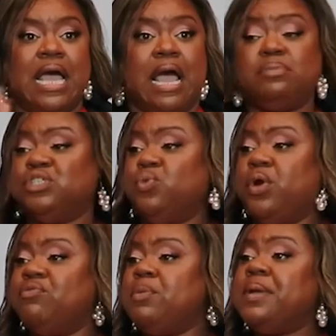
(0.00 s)
I'm just
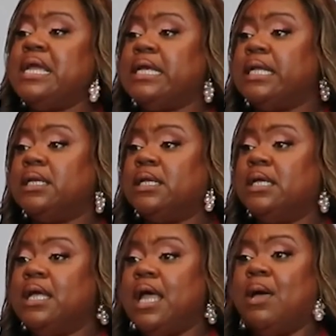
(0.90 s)
going to repeat it.
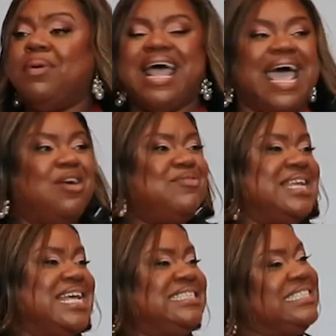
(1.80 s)
But I
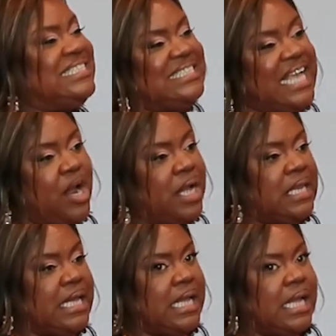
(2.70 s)
don't
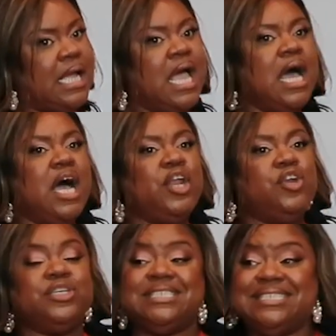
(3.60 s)
necessarily
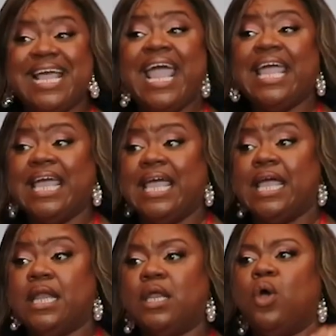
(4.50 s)

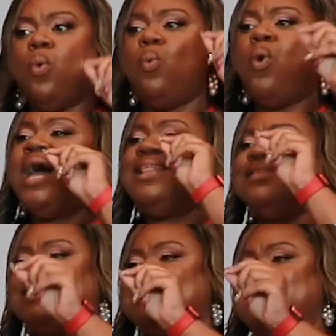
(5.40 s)
understand
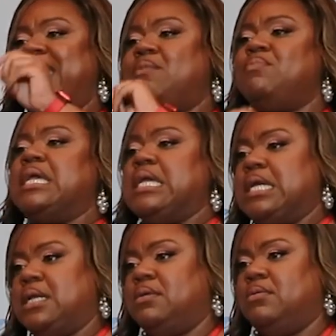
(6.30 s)
what does that
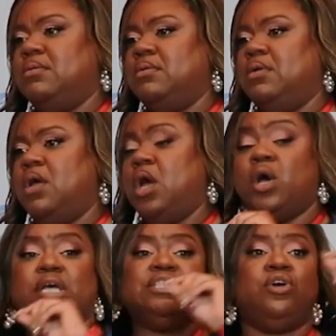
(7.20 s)
mean.
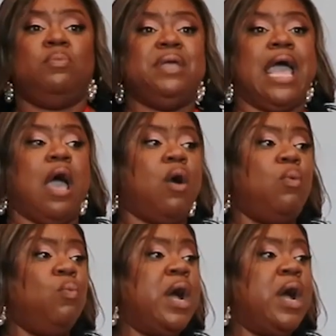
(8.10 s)
Or is it going to be our